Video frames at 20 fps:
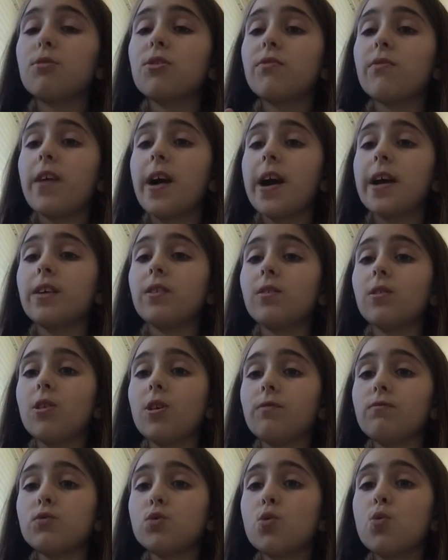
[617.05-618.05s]
provide a
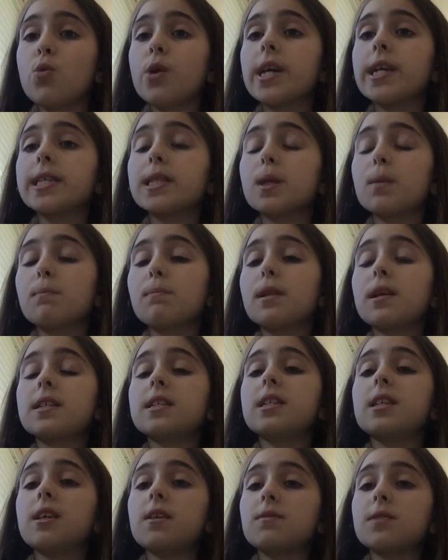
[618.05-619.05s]
lot of toys,
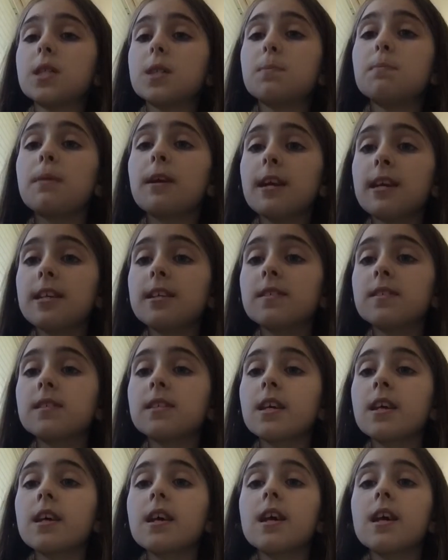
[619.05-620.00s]
plenty of space.